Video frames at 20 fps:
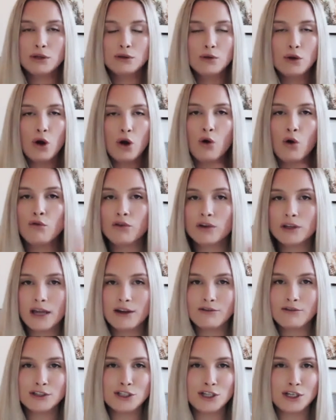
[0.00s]
over
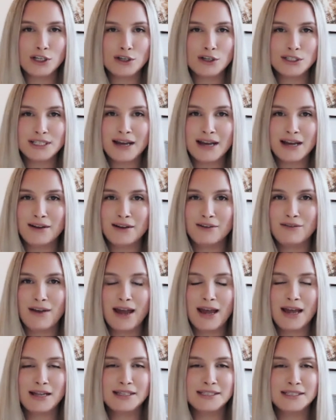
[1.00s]
leveraging yourself
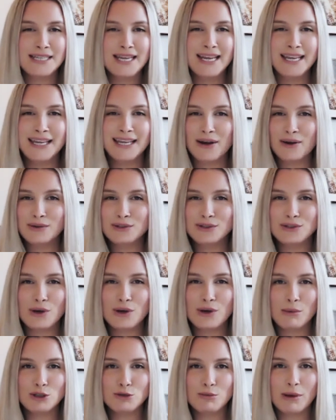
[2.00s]
and taking out so
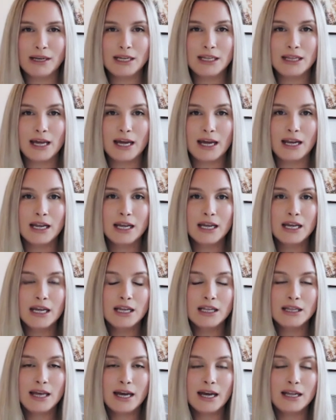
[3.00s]
much money
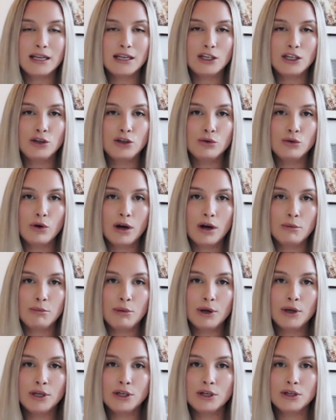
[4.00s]
that you are
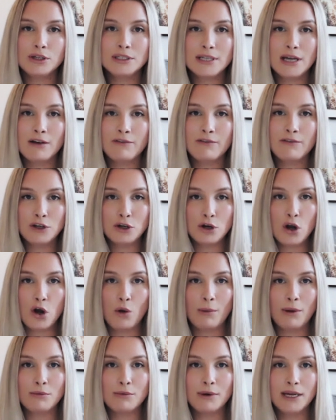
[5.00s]
putting yourself and your
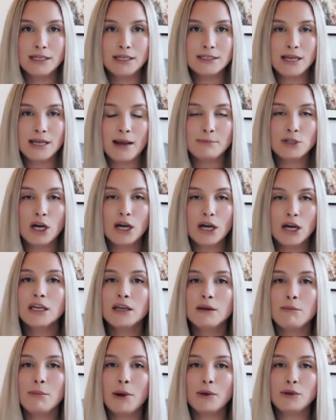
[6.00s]
home at risk. I'm
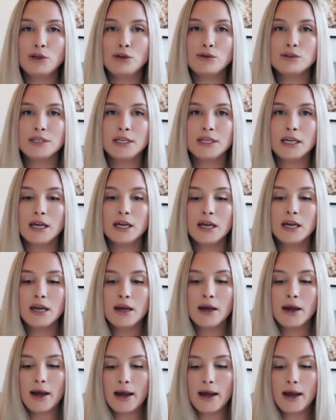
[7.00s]
talking about using
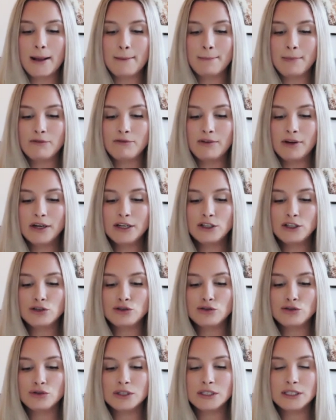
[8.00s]
a very
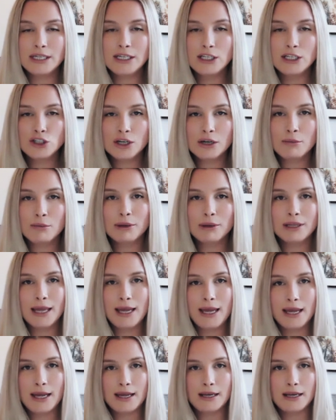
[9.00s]
strategic
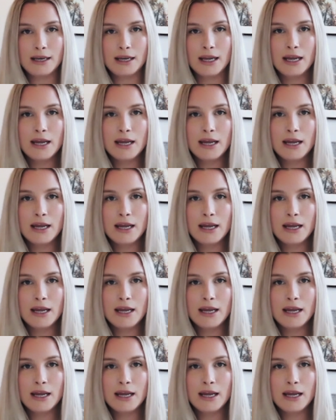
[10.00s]
plan